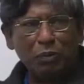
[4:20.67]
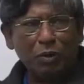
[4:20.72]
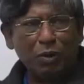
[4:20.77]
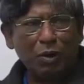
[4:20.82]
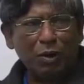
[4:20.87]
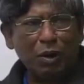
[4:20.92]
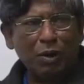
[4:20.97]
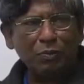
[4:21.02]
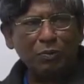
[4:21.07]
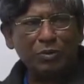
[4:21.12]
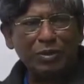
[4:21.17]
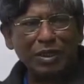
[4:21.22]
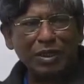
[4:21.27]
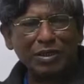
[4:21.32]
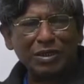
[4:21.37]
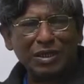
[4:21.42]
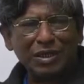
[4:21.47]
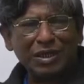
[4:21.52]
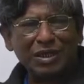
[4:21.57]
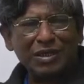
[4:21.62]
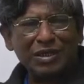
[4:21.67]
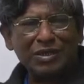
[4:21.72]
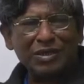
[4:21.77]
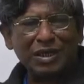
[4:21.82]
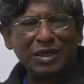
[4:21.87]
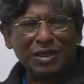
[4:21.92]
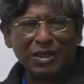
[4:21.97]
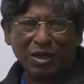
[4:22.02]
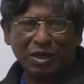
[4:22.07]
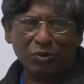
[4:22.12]
object is a
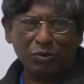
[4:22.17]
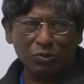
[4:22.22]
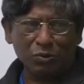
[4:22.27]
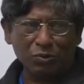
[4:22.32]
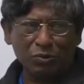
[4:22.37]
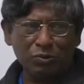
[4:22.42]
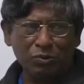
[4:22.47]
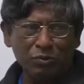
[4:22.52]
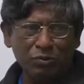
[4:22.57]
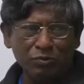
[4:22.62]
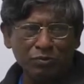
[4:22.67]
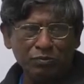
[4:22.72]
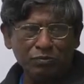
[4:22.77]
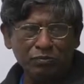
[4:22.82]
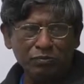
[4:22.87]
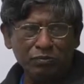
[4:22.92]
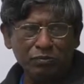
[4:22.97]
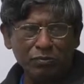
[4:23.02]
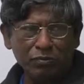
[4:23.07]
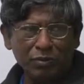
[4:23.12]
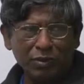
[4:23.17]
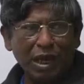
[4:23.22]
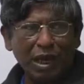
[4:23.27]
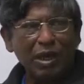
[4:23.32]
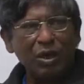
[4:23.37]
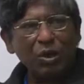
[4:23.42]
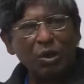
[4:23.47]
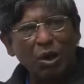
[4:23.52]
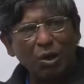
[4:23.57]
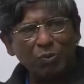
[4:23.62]
noun.
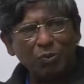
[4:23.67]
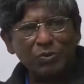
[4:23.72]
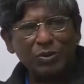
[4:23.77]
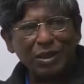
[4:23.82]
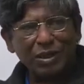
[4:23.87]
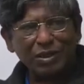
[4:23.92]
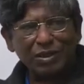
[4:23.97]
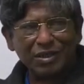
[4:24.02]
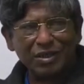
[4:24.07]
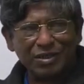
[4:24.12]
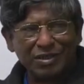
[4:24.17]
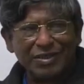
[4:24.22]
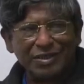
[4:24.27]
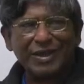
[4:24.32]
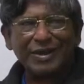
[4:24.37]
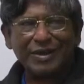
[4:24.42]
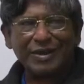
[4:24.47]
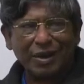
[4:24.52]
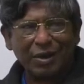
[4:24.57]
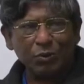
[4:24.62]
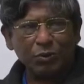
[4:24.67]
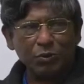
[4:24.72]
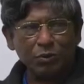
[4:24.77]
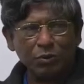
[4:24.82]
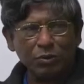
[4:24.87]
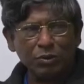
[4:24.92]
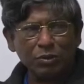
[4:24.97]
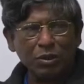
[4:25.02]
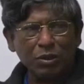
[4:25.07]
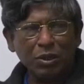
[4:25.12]
An object is a
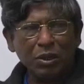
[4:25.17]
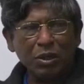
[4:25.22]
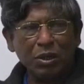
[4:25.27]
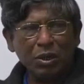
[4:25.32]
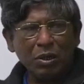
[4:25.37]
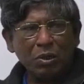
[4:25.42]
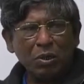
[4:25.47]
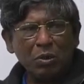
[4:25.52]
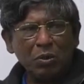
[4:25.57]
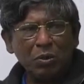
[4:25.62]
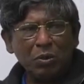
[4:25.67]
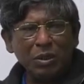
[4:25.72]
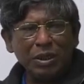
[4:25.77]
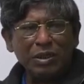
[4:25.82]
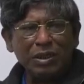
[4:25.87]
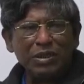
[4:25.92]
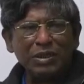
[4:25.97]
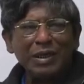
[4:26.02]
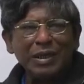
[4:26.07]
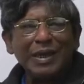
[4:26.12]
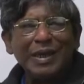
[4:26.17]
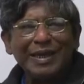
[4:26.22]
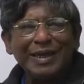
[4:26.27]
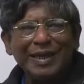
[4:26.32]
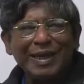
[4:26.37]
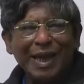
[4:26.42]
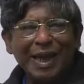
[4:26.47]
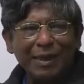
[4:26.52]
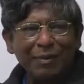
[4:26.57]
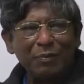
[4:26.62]
noun which
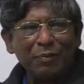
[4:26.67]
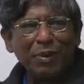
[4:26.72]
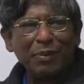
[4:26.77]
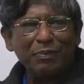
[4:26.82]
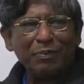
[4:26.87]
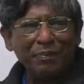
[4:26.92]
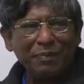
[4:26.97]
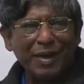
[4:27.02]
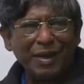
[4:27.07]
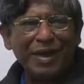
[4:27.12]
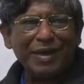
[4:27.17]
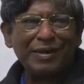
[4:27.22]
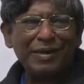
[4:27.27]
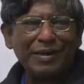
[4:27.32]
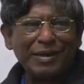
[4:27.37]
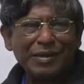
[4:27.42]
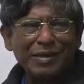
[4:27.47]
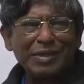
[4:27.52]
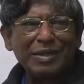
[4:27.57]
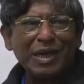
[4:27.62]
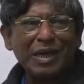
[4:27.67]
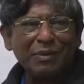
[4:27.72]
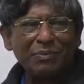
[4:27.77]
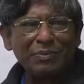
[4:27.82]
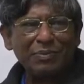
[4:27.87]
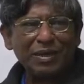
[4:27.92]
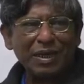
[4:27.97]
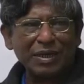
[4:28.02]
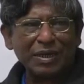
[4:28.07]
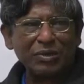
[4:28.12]
can be made
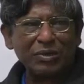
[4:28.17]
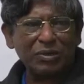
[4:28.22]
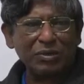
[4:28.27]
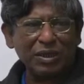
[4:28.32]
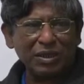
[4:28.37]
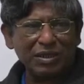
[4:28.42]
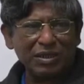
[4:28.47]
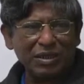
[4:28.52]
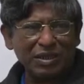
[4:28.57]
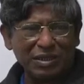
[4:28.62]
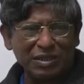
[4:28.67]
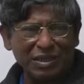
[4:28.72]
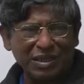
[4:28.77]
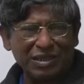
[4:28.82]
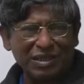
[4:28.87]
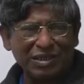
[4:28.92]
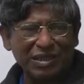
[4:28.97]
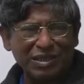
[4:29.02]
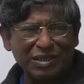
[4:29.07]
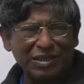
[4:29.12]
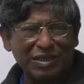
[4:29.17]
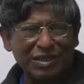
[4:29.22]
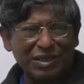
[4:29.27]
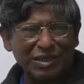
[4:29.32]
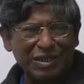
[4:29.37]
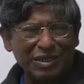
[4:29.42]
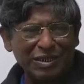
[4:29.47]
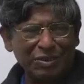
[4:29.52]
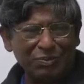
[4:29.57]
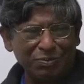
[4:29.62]
subject when the sentence
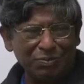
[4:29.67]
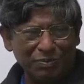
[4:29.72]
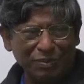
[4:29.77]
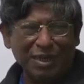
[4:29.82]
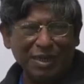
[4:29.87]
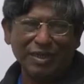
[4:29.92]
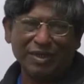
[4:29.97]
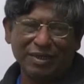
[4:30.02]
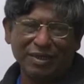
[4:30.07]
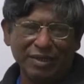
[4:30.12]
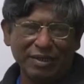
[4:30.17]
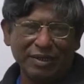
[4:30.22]
is made